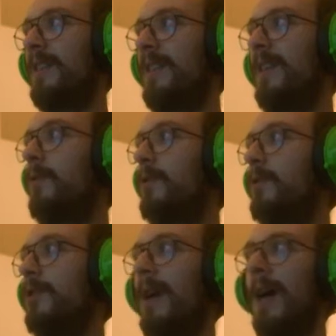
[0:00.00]

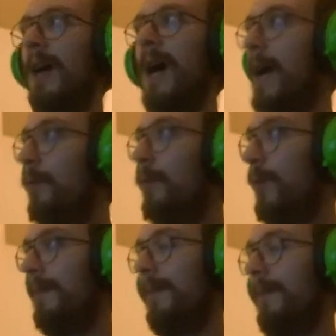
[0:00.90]
huge, I
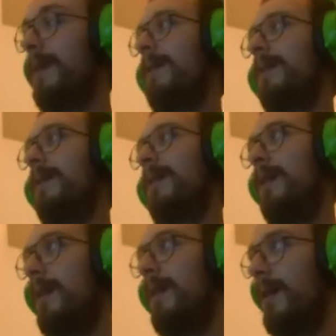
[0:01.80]
really mean
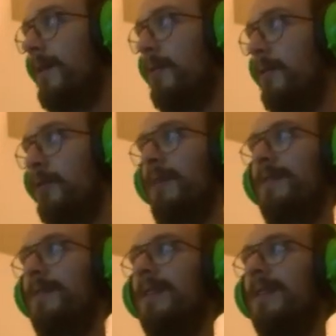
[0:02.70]
huge buffs.